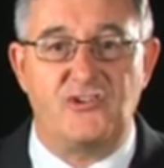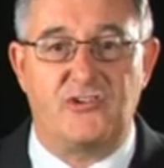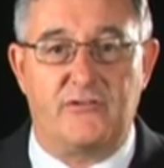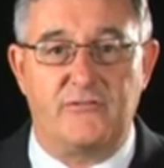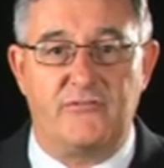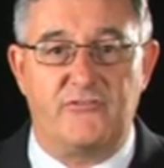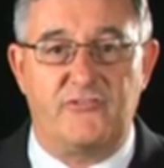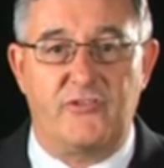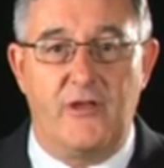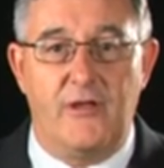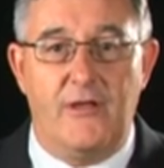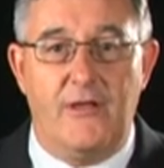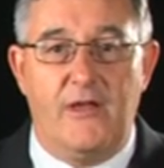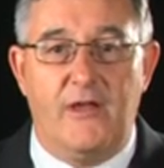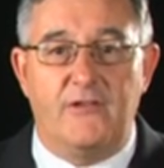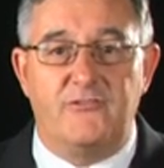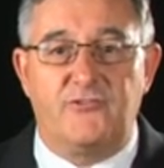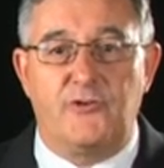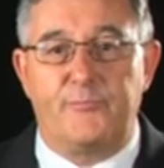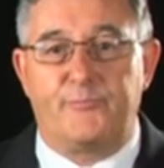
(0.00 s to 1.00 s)
nations
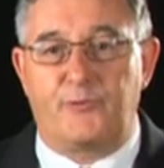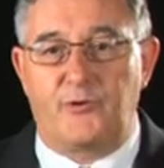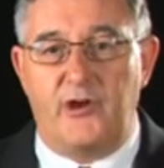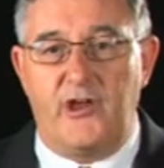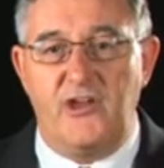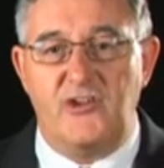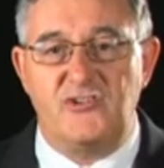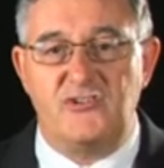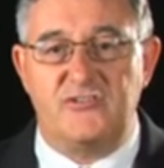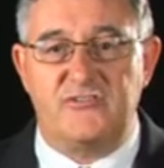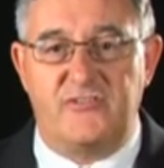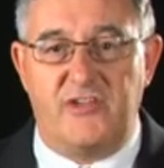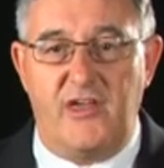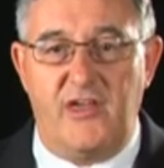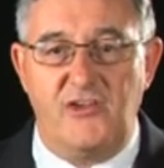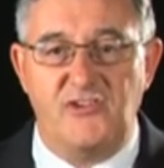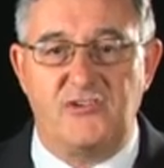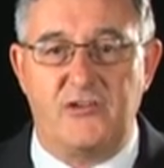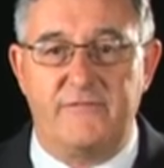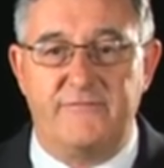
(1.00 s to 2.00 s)
to preach,
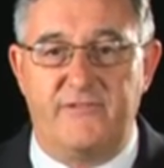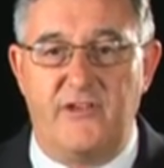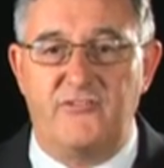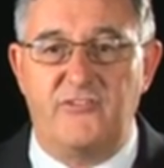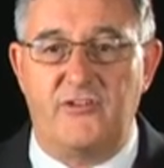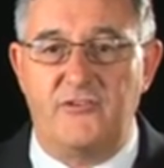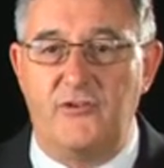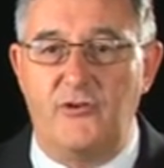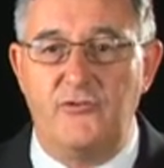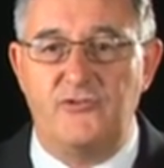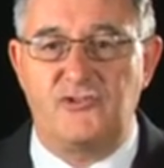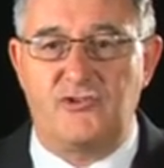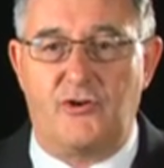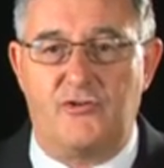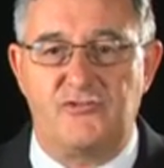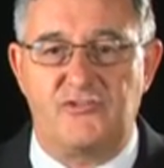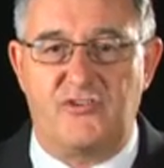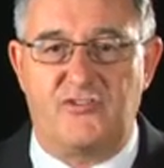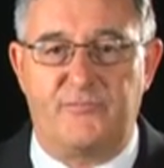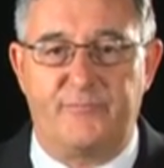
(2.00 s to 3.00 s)
teach, and visit new
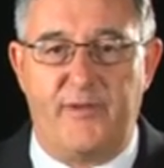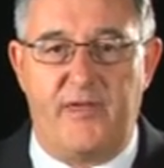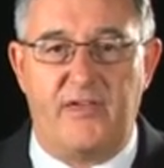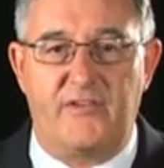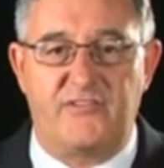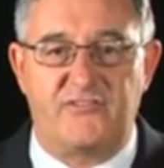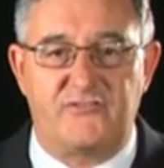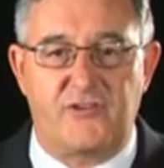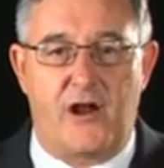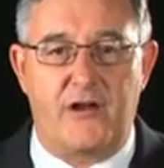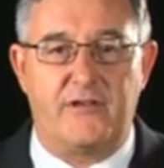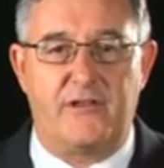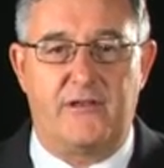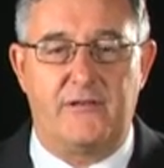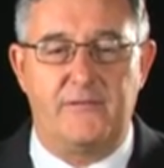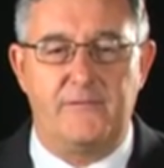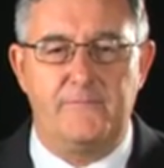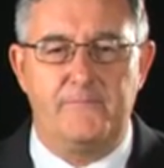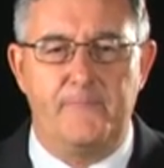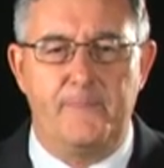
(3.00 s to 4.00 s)
churches being
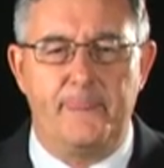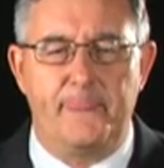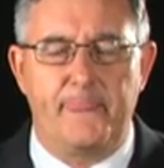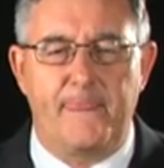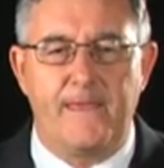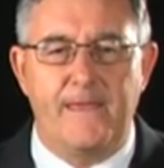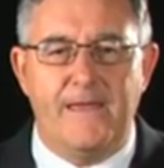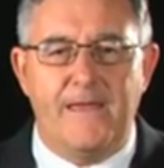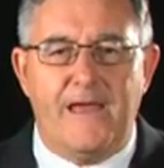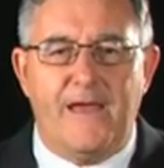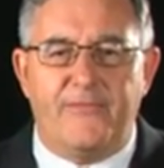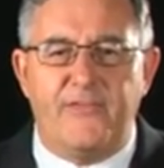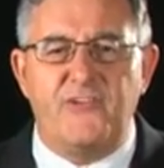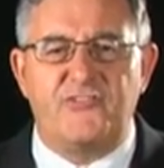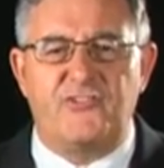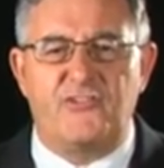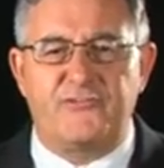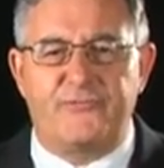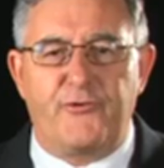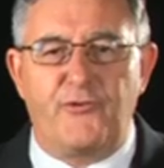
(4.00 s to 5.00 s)
started.
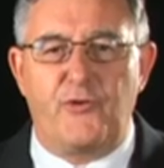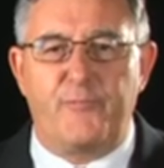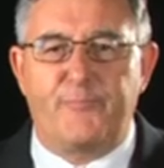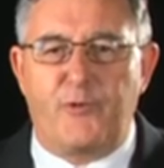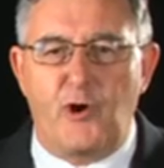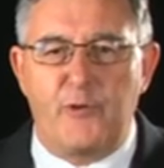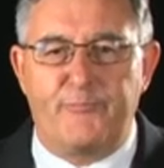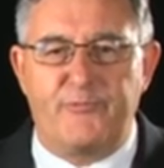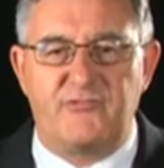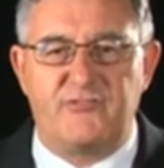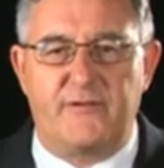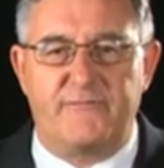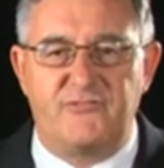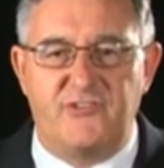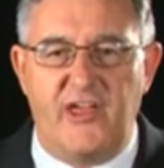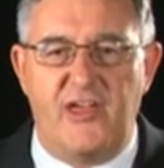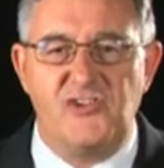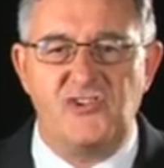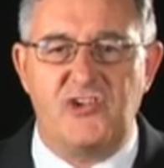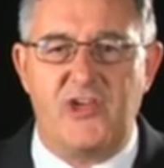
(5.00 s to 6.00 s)
This is for the purpose
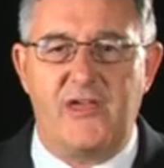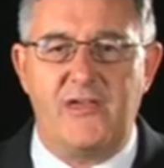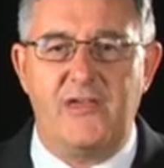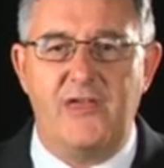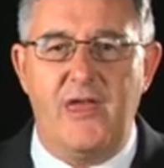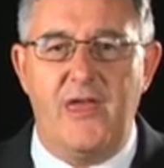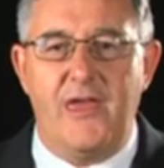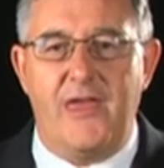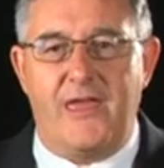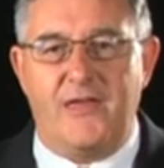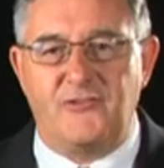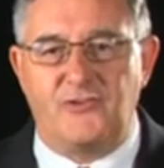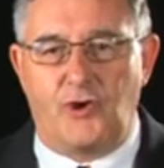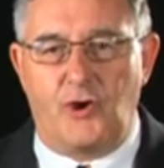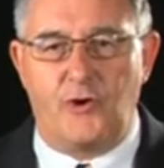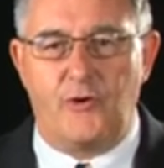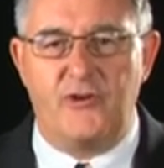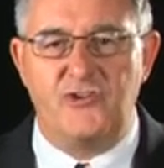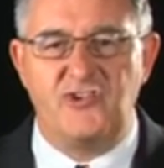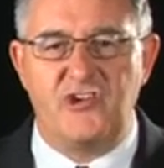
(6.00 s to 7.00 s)
of teaching,
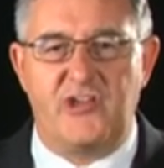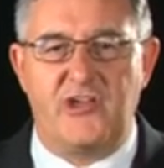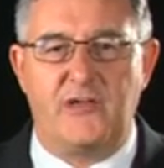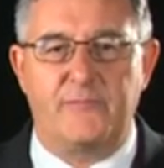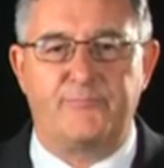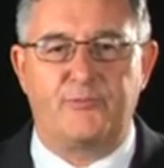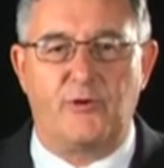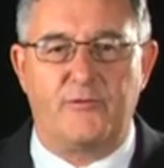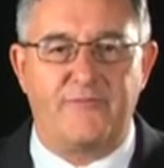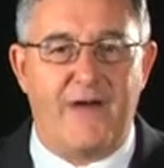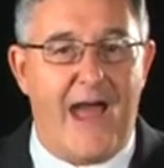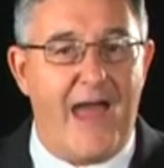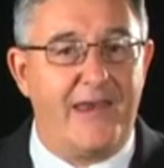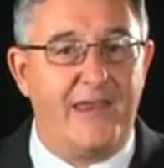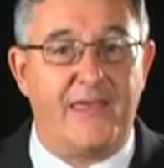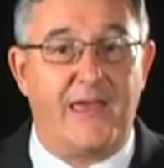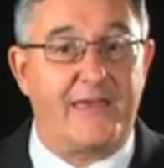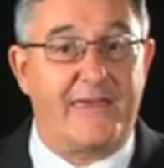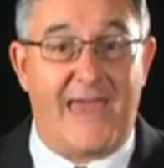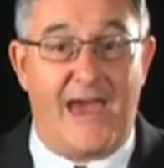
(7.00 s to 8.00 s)
encouraging, and
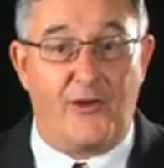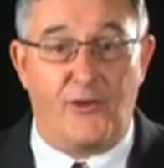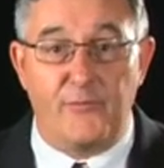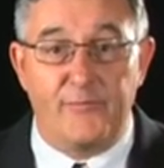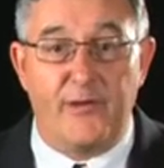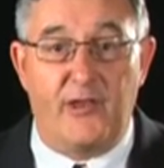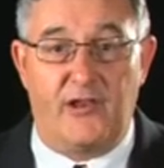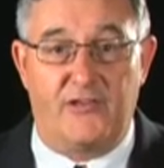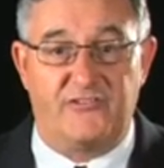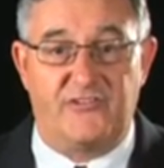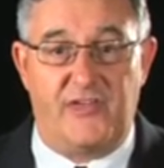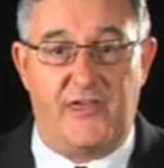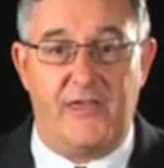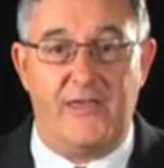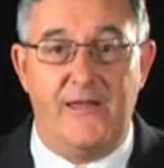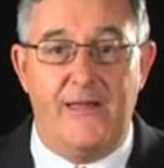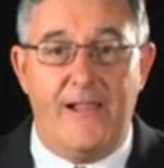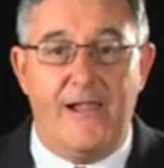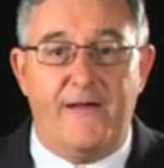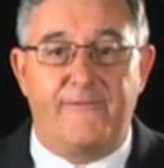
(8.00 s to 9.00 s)
providing
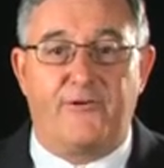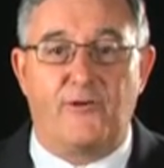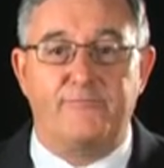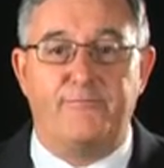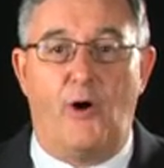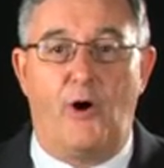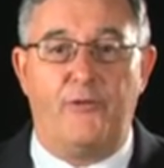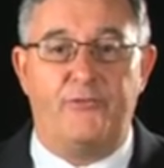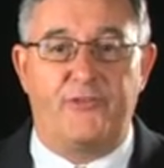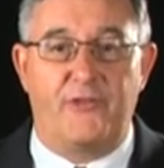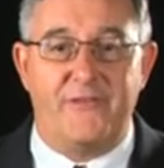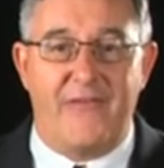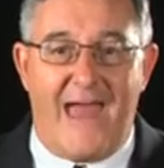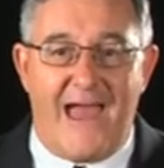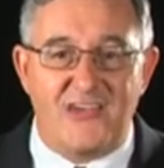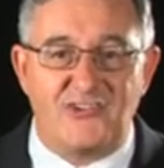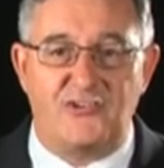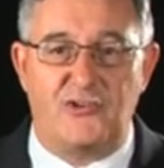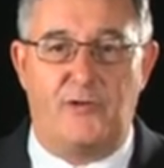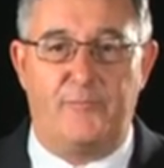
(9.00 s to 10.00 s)
accountability for both the
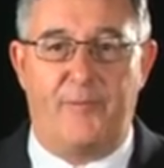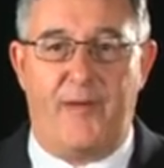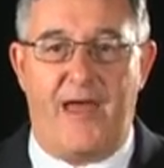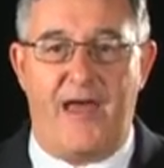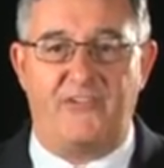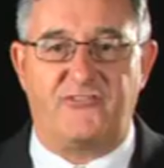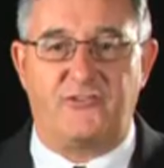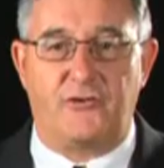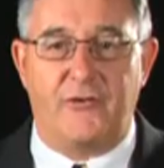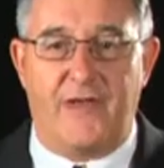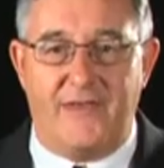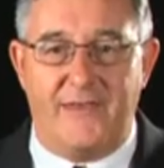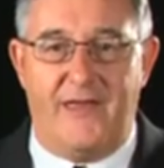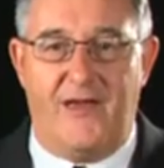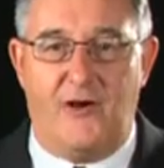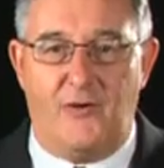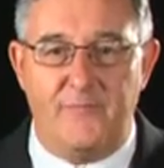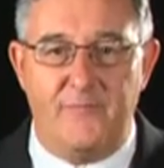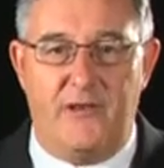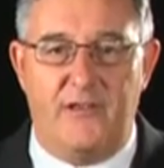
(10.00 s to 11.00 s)
national pastor
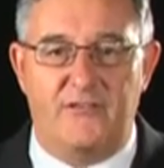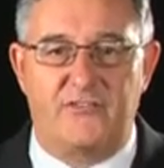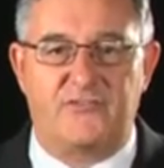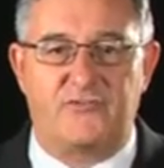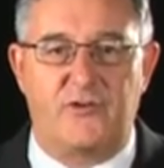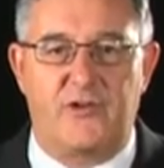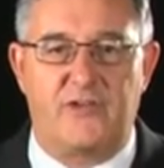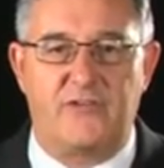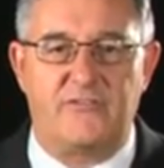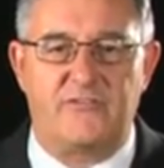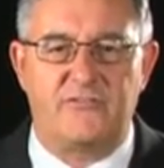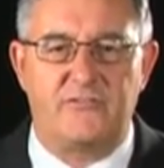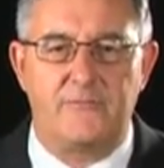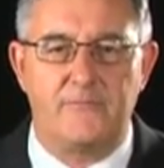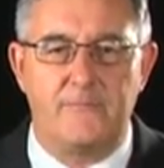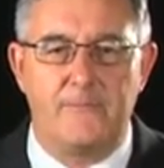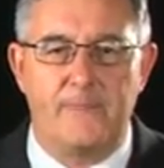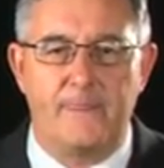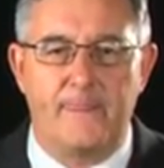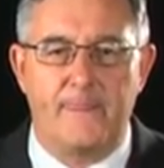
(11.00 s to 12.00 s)
and help
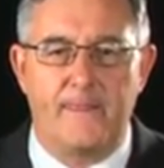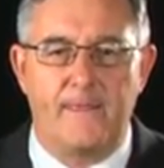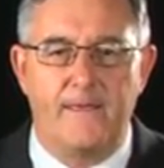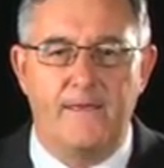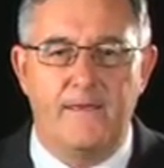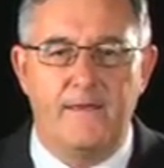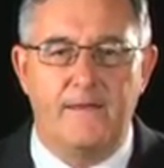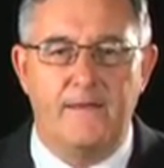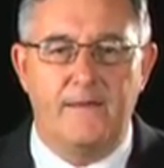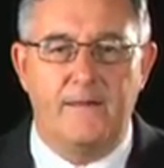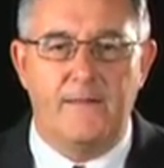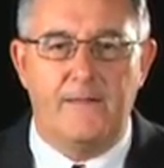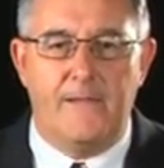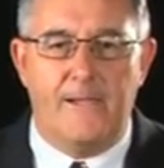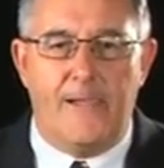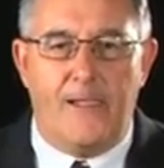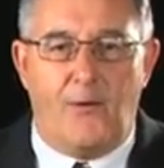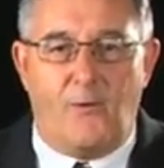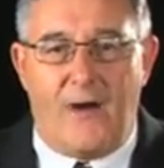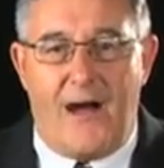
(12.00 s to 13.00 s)
ministries.
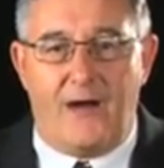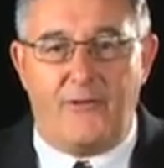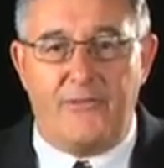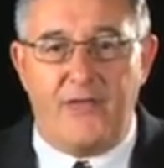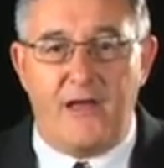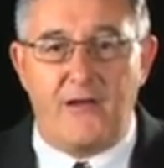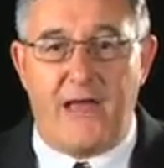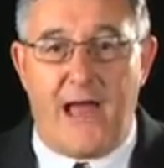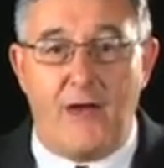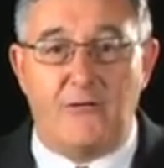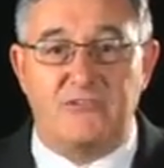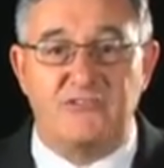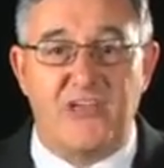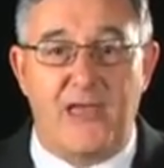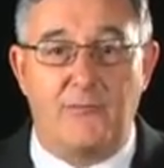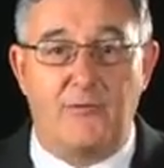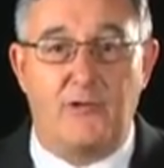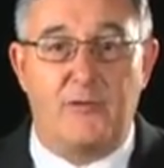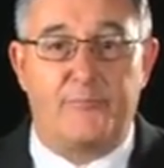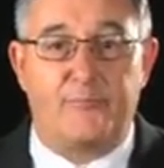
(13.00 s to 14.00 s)
While there, I
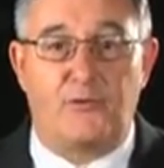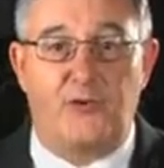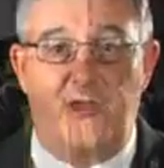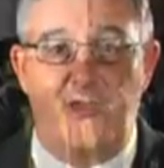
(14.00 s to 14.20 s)
was able to